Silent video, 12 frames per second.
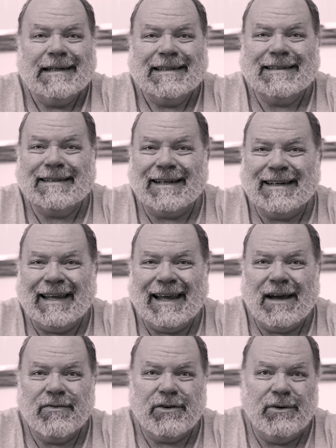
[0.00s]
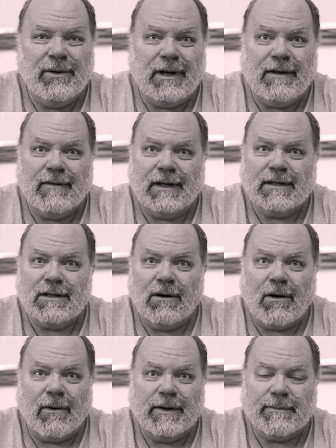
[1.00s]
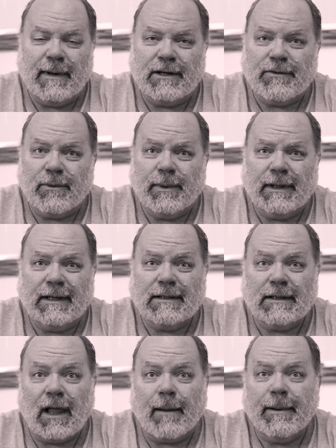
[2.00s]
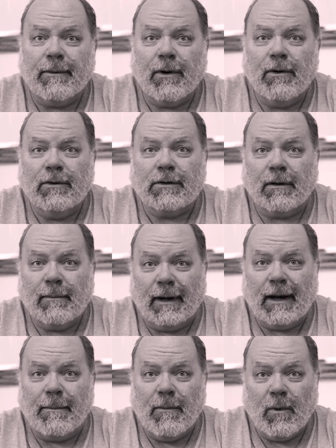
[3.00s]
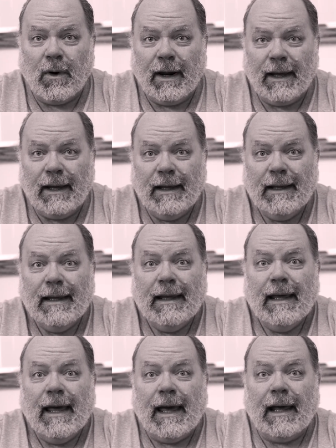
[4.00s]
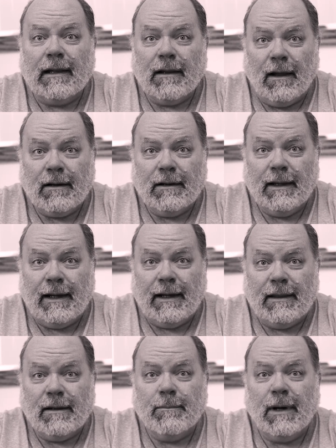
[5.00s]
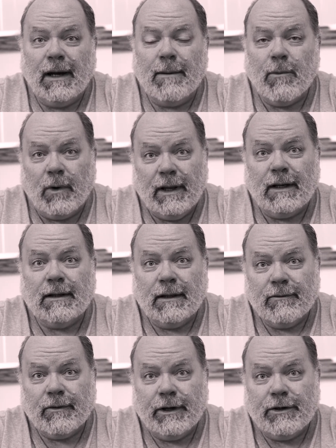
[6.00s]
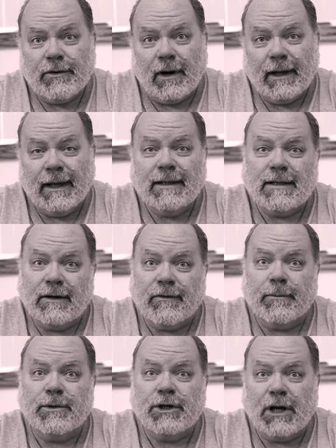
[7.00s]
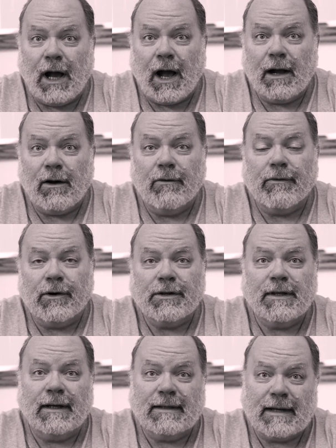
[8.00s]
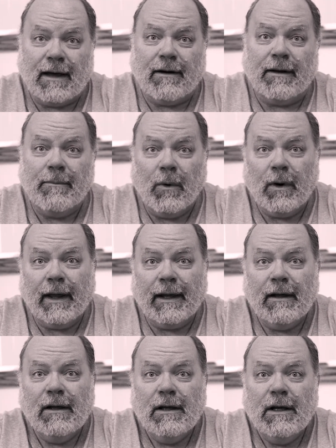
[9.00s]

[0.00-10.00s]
Sunday afternoon, evening snow always makes for really sloppy roads on Monday morning. And luckily, the Monday morning delivery truck gets in from Chicago first thing Saturday morning.